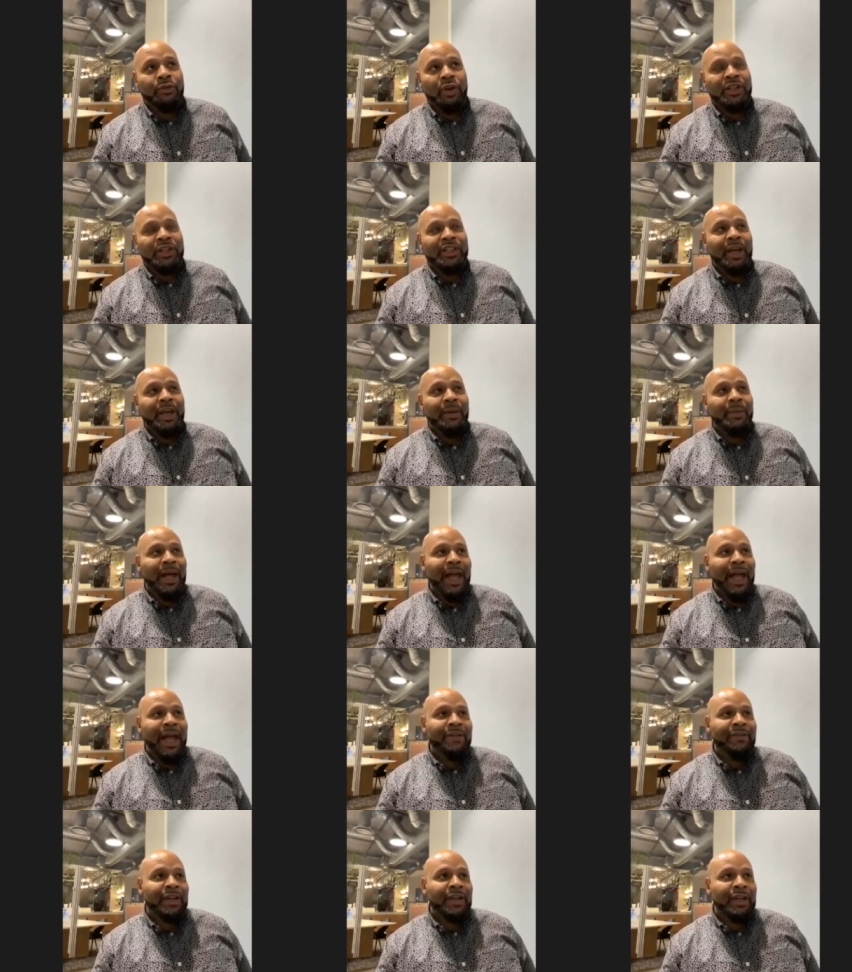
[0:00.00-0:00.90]
for example, I
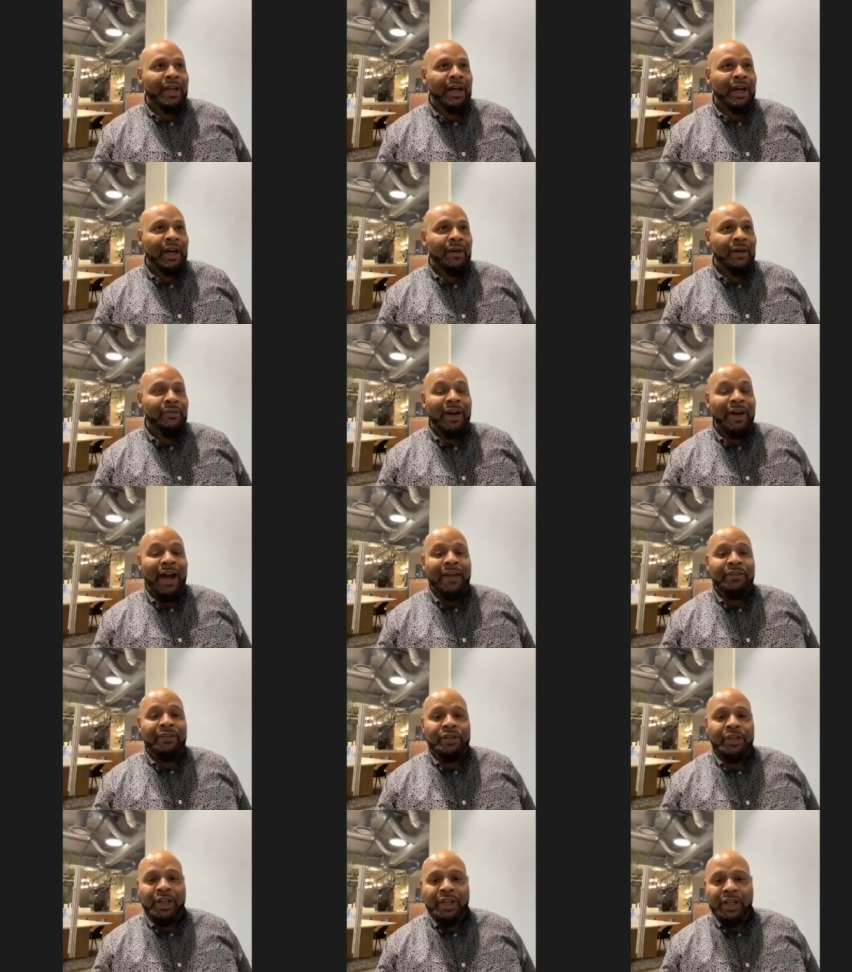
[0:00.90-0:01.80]
have a 5
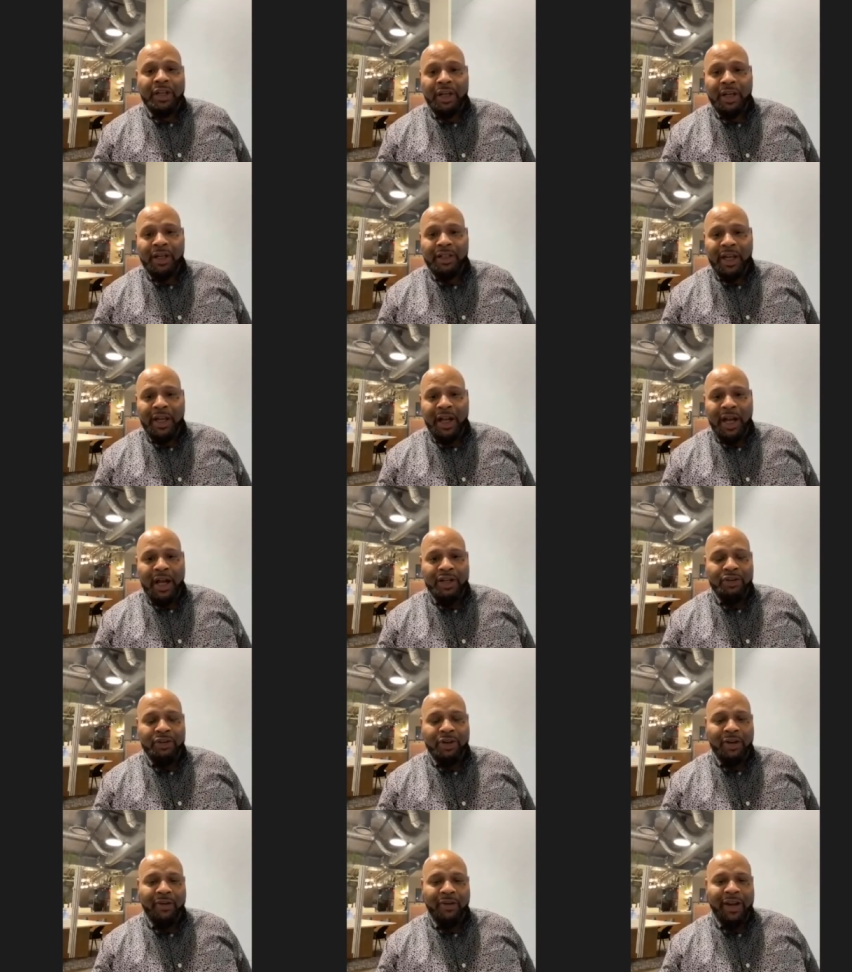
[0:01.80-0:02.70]
unit under
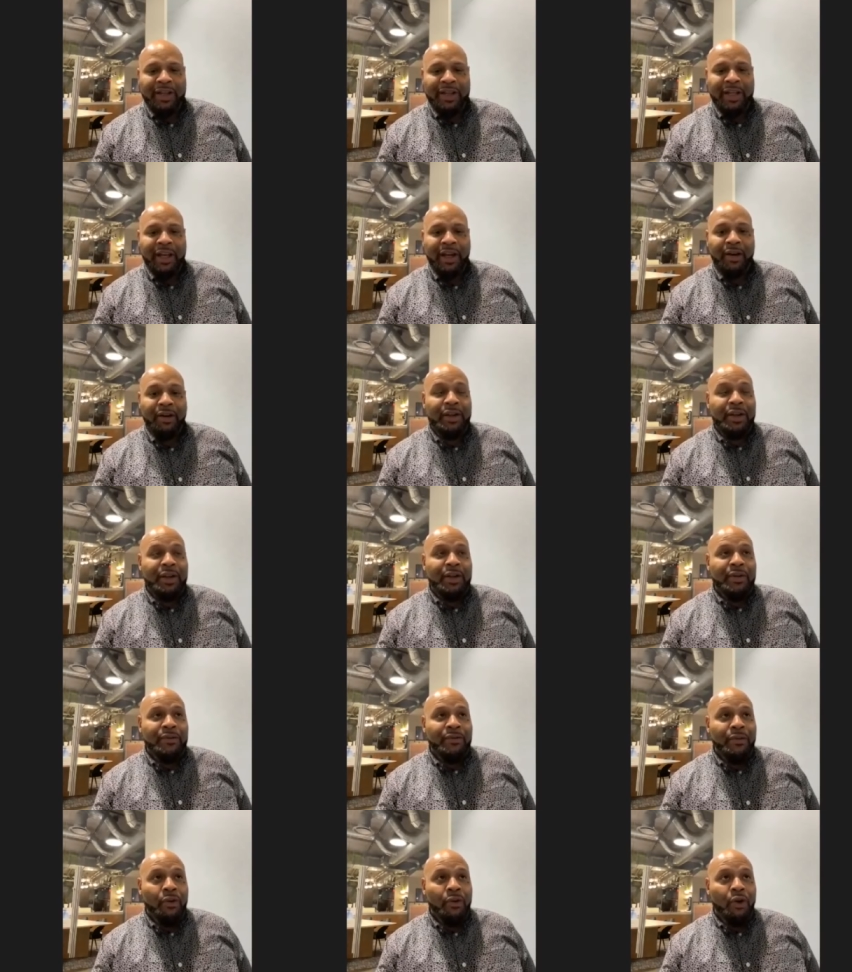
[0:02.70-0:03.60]
contract right now
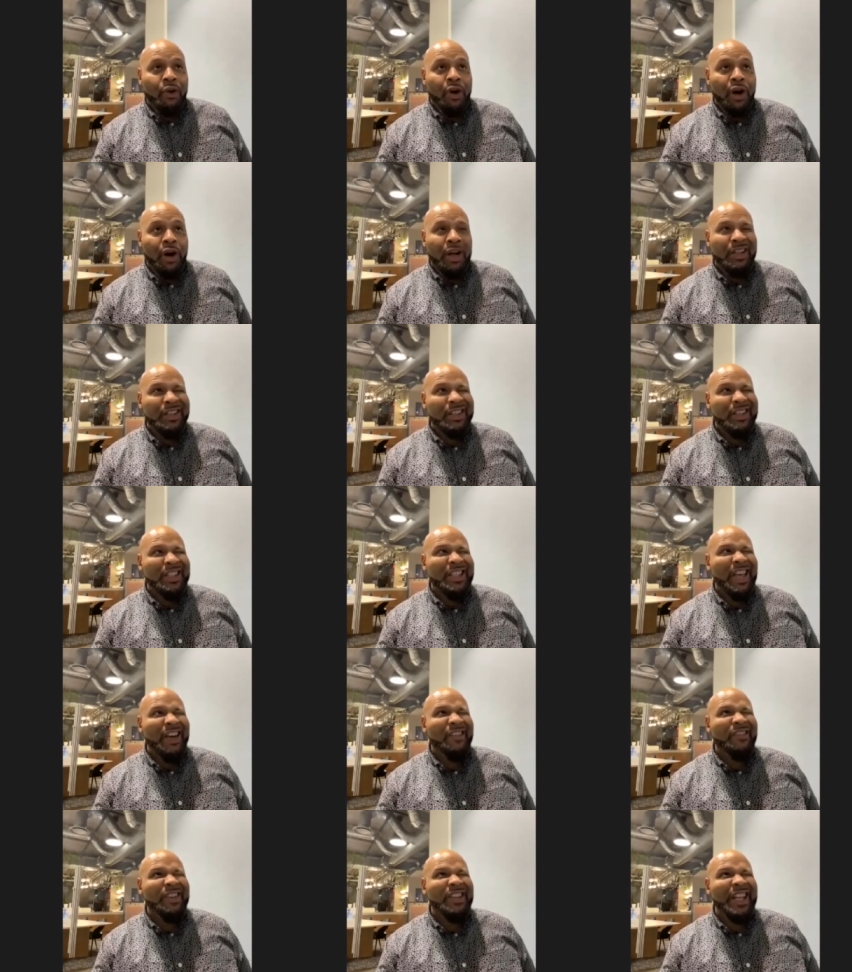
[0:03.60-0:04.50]
for
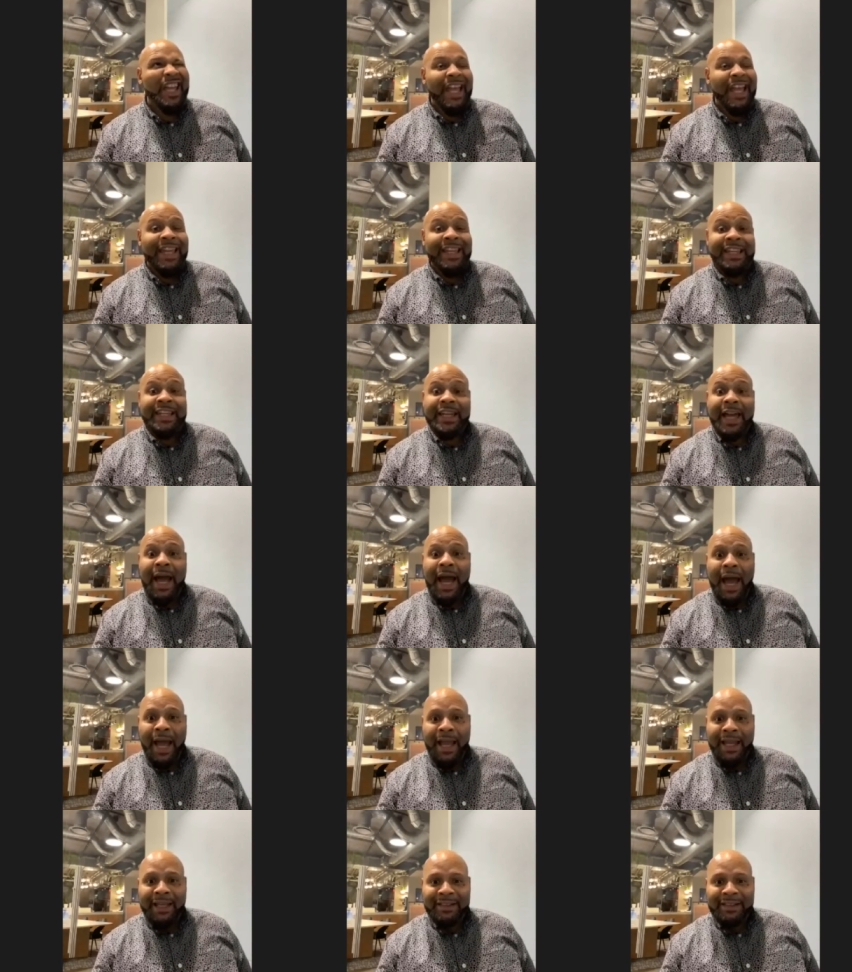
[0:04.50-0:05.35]
$789,